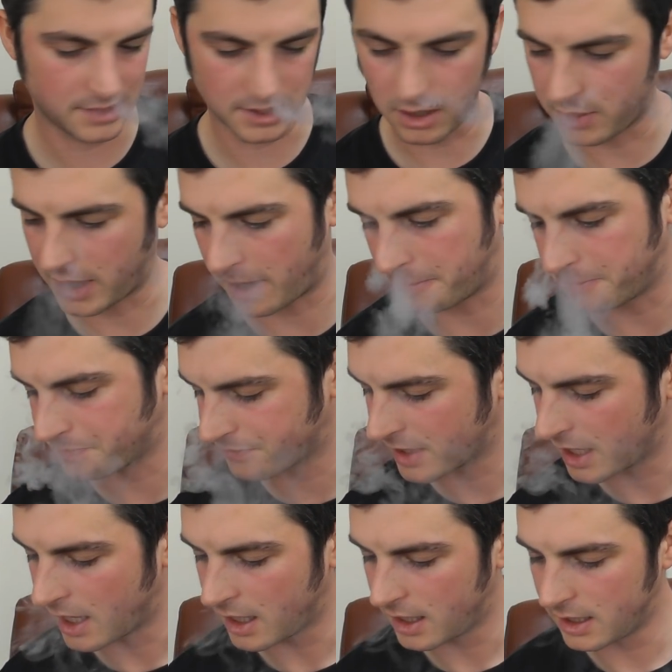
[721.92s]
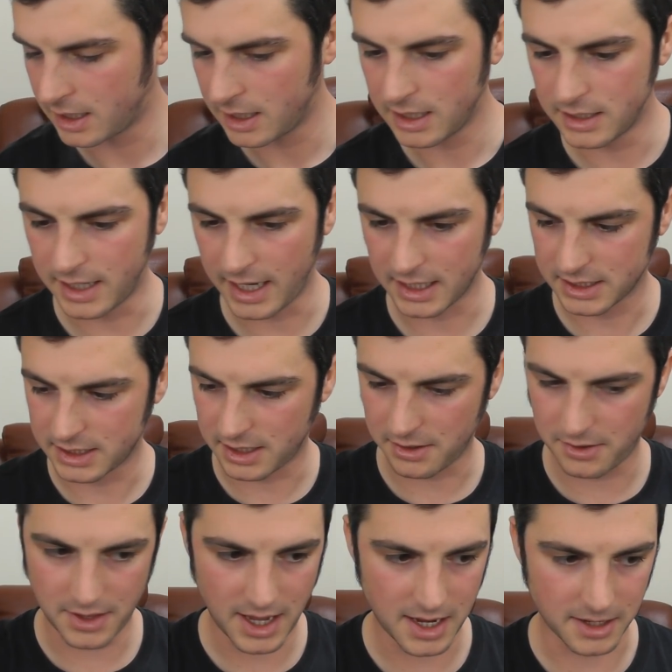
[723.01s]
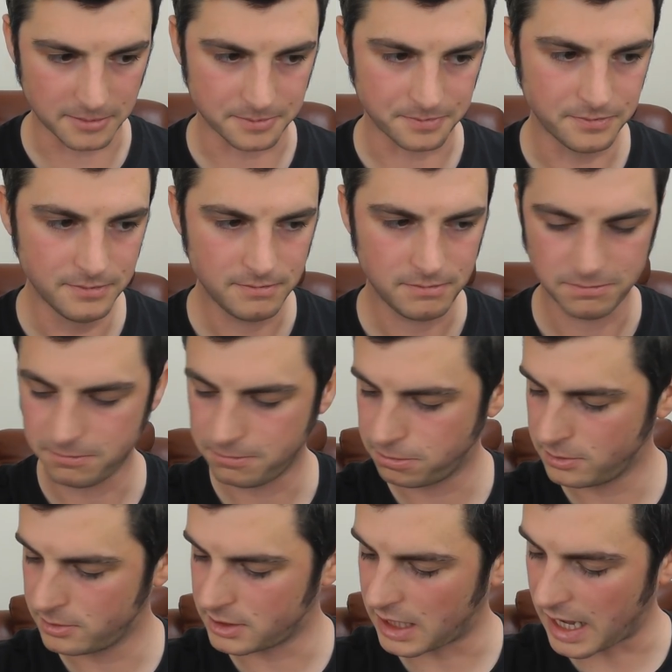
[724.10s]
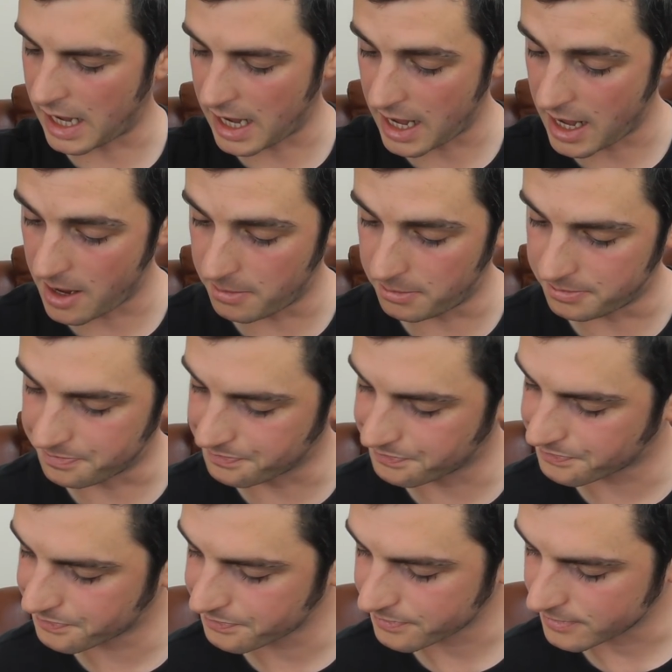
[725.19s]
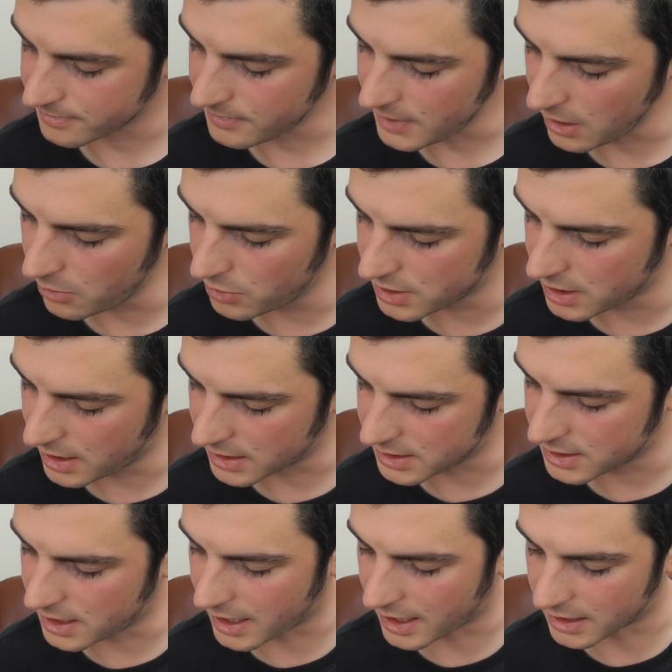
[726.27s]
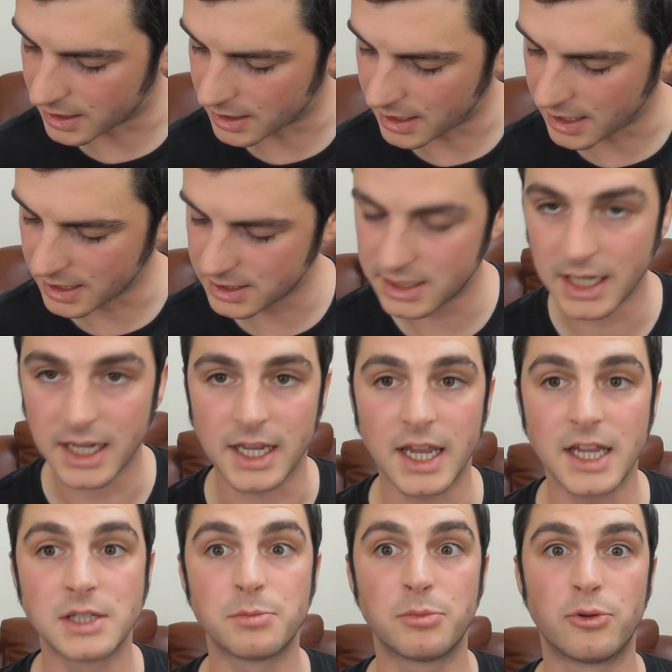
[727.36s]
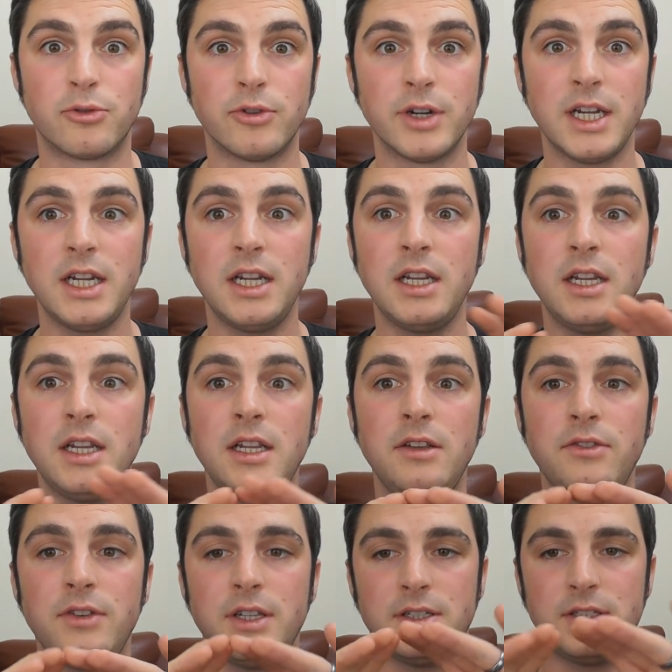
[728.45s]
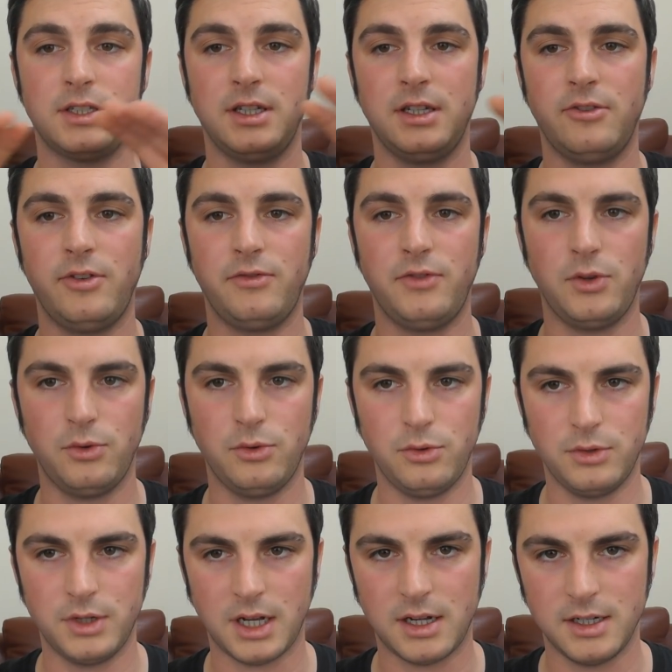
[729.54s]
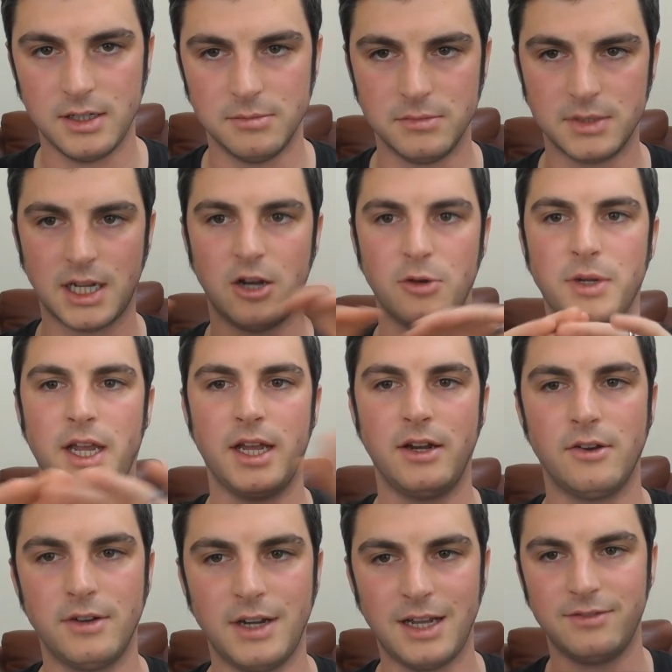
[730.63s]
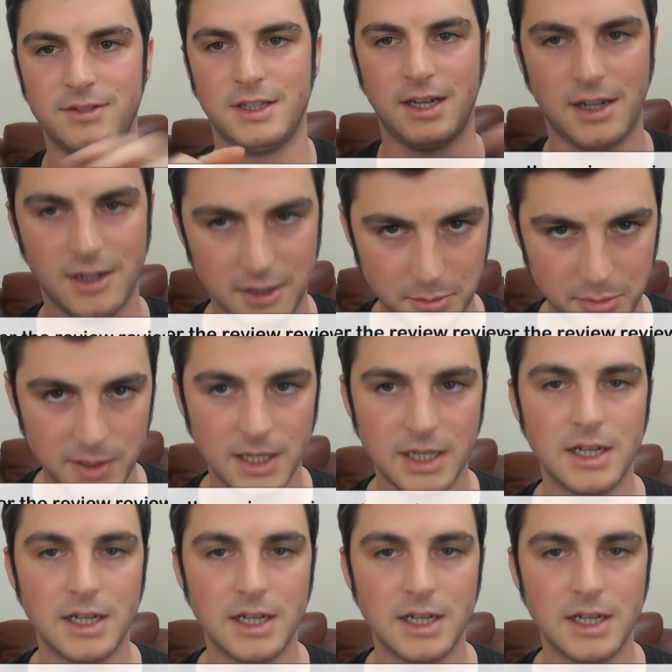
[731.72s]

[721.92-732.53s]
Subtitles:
Okay. Next thing. What's the next thing? The next thing is previously reviewed items. How am I getting on after the hype?